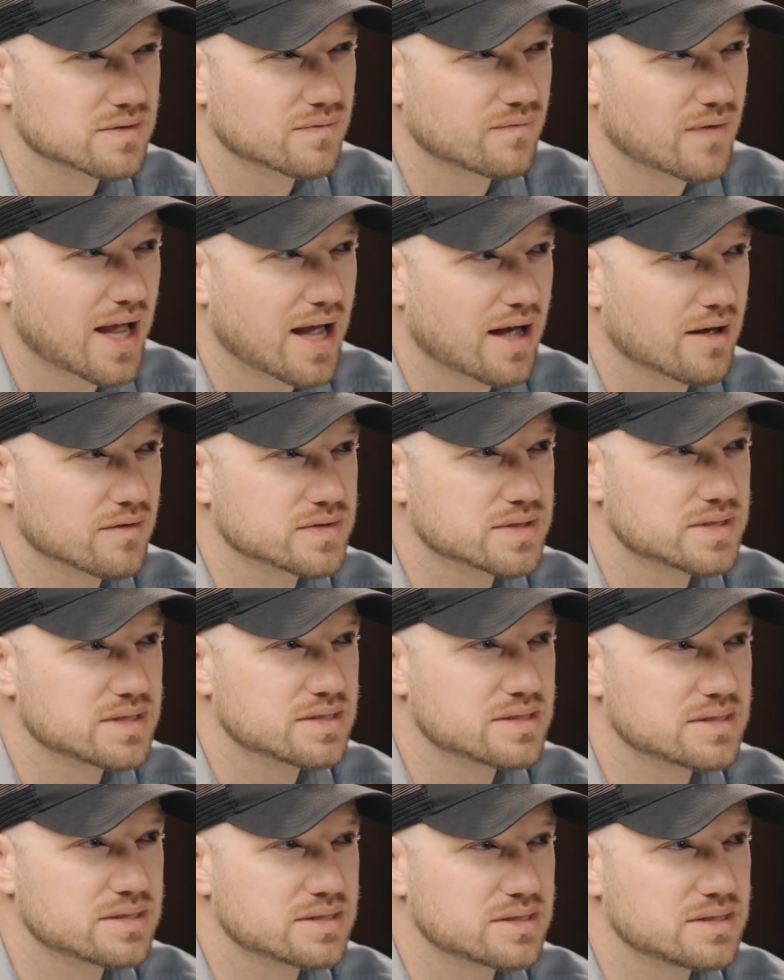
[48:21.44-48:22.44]
of
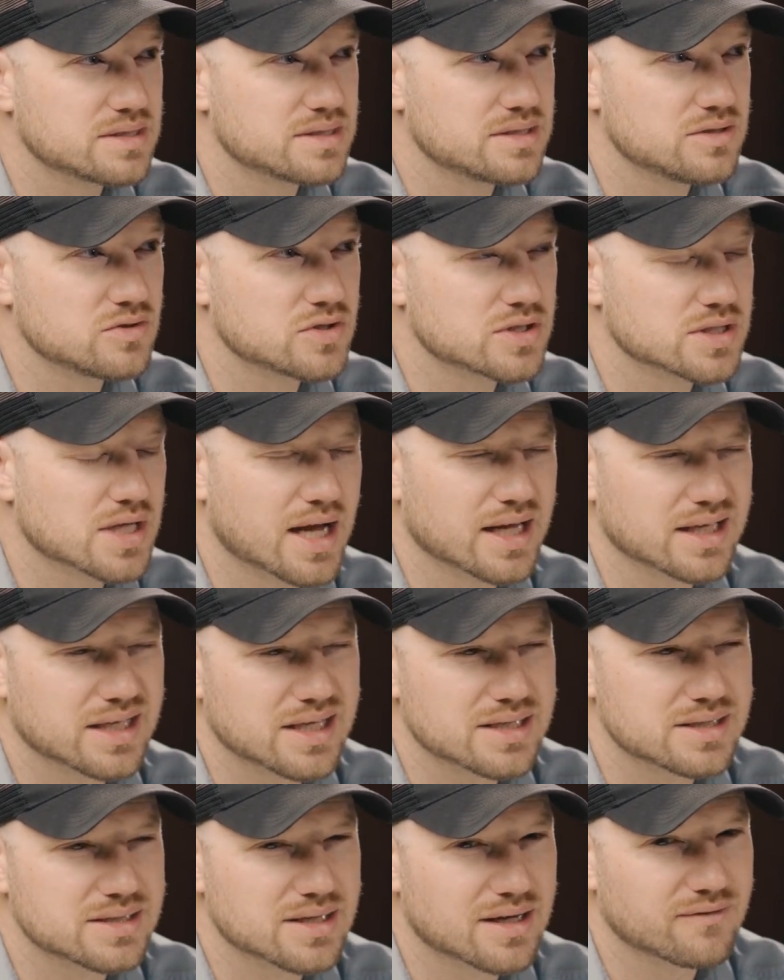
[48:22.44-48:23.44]
houses, usually I
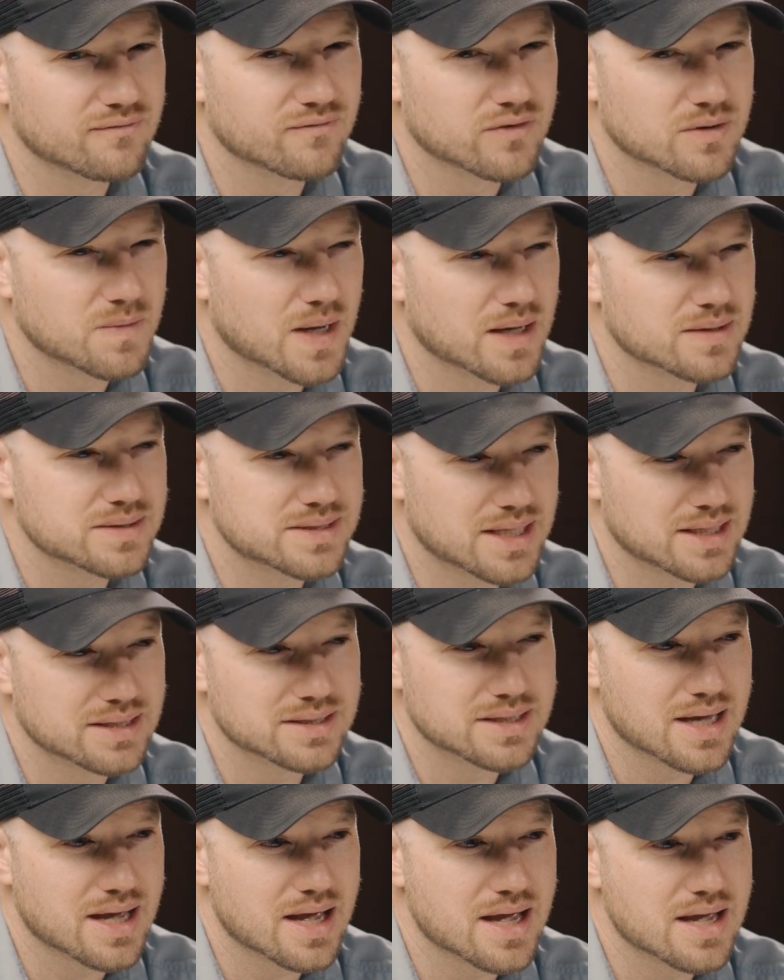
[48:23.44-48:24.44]
get done for about
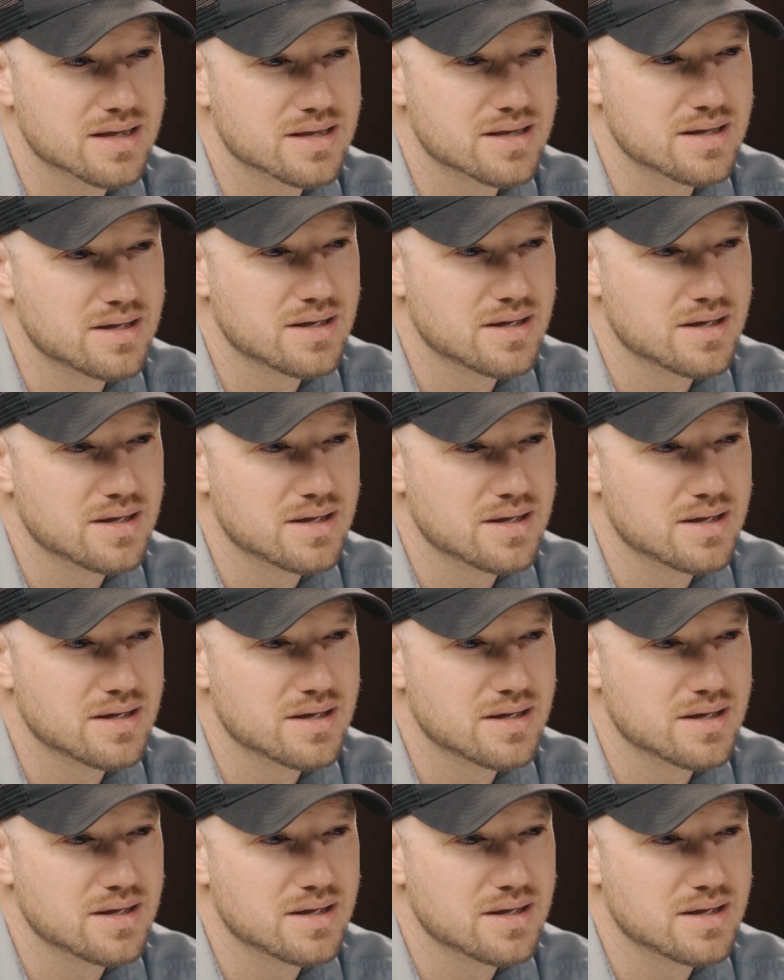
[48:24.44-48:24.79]
$10K,